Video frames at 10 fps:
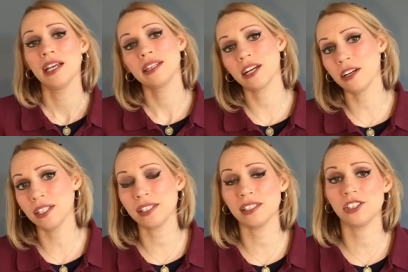they're in
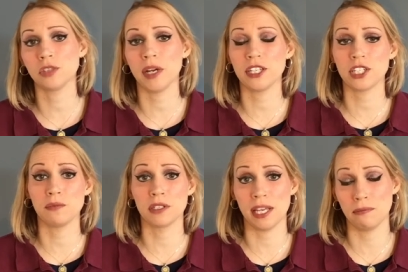a situation
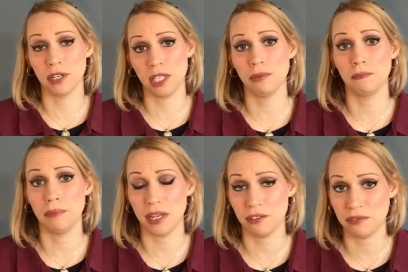where they really would
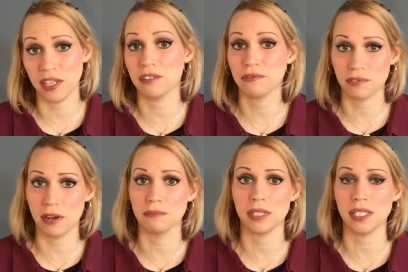benefit
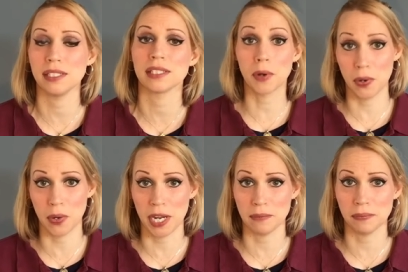from these
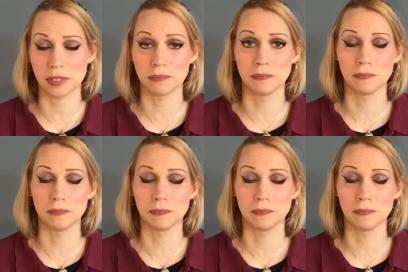programs.